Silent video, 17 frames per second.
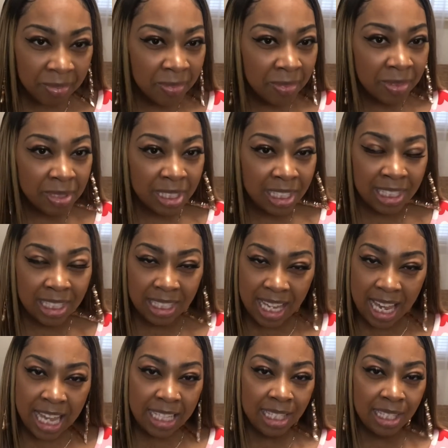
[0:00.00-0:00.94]

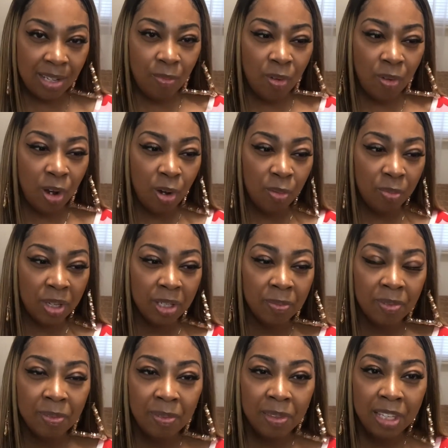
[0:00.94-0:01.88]
Sexy woman.
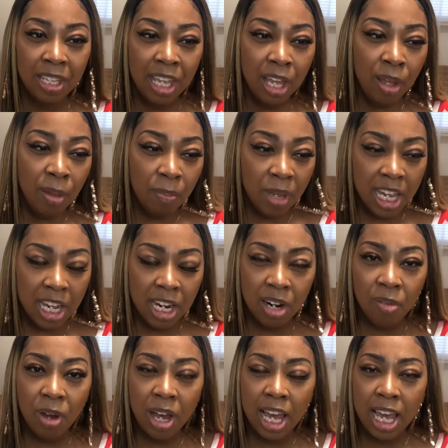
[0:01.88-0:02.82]
But
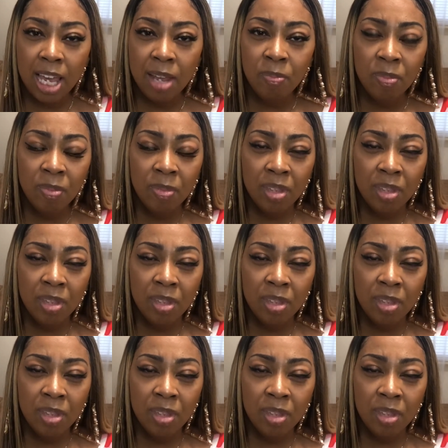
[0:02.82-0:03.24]
anyway,